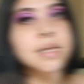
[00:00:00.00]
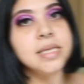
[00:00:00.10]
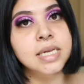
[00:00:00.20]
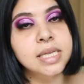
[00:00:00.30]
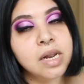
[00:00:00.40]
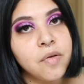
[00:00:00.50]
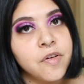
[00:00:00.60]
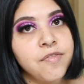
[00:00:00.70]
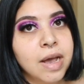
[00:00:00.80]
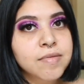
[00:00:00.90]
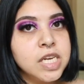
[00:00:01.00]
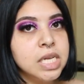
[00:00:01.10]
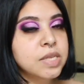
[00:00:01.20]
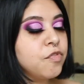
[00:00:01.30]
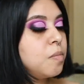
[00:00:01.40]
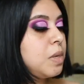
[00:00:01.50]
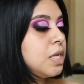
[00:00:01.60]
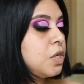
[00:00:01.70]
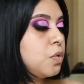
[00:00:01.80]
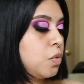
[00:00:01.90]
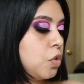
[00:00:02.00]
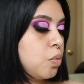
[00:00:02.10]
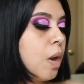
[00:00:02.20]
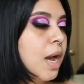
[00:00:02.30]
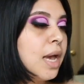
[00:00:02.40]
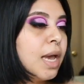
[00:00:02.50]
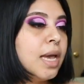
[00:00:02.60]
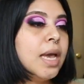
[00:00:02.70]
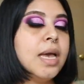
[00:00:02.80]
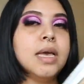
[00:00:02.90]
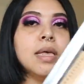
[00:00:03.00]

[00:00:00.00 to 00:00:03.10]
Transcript: They did send over 5 shades for me to try.